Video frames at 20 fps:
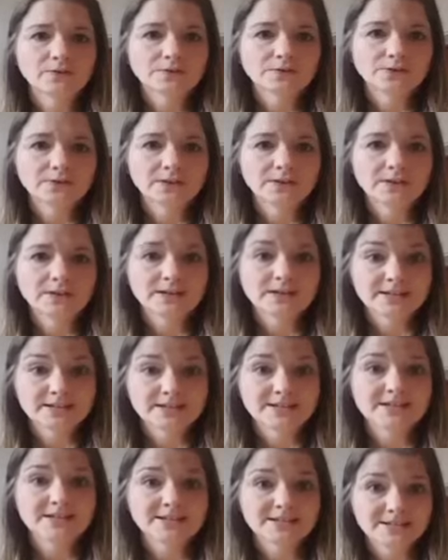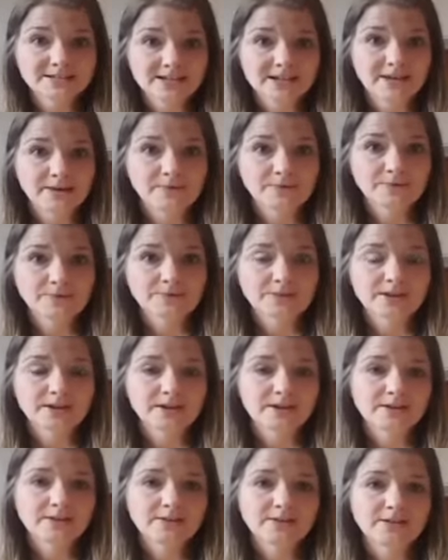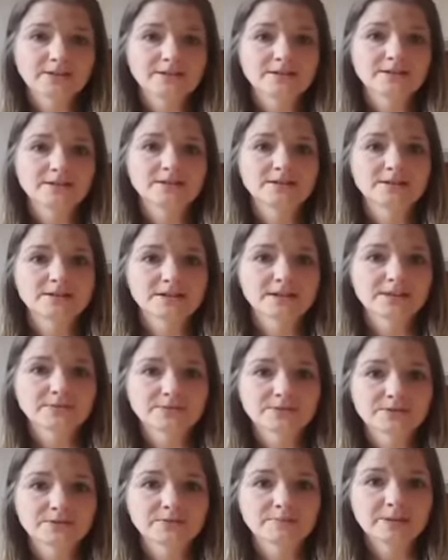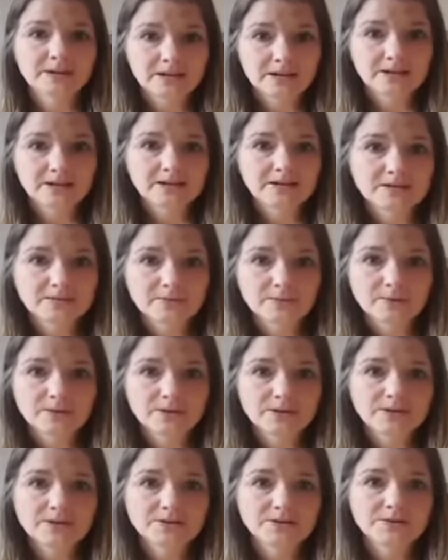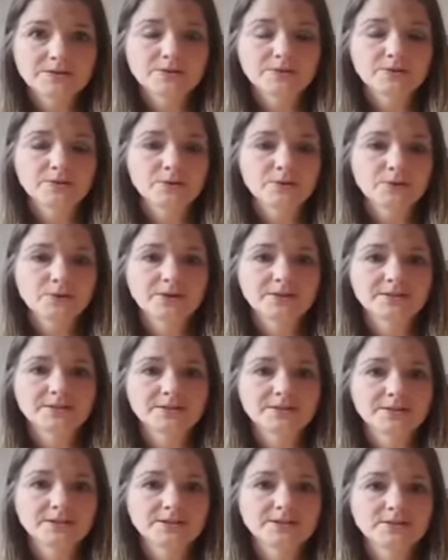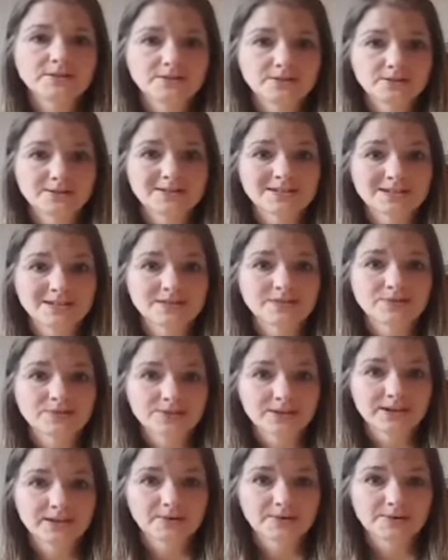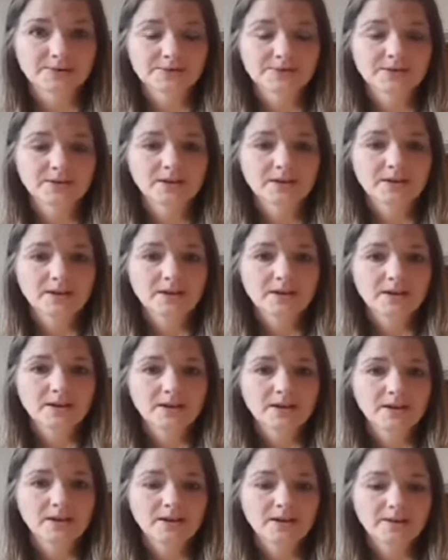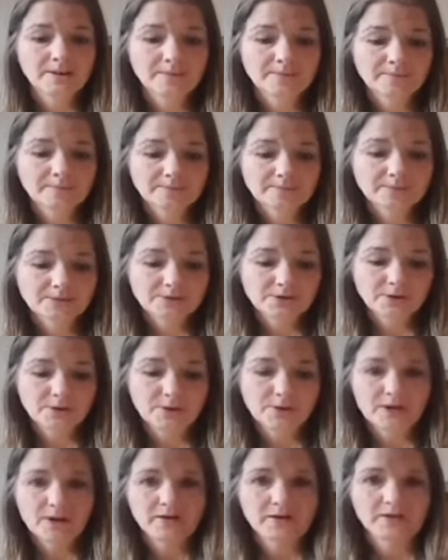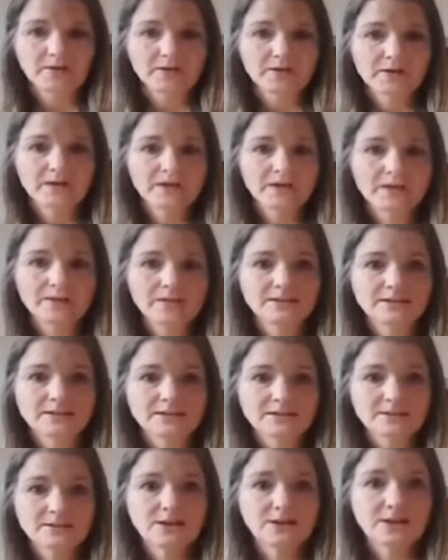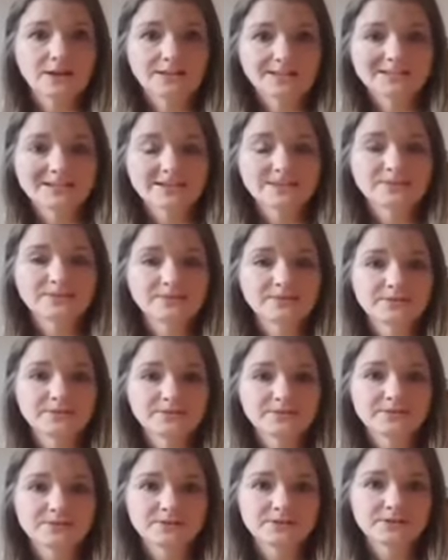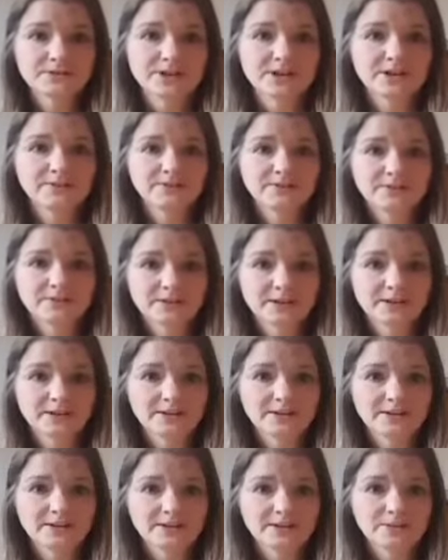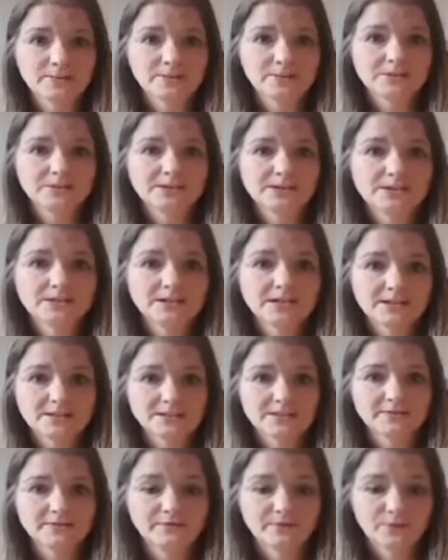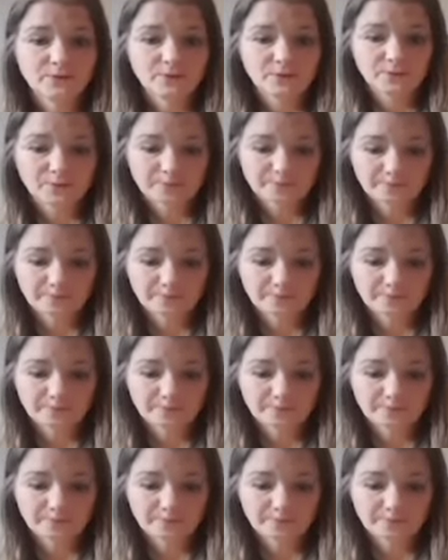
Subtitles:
doing listening to sounds, either listening to sounds at the beginnings of words or listening to just single sounds. So you have the target sounds in front of the child that they're wanting to listen for.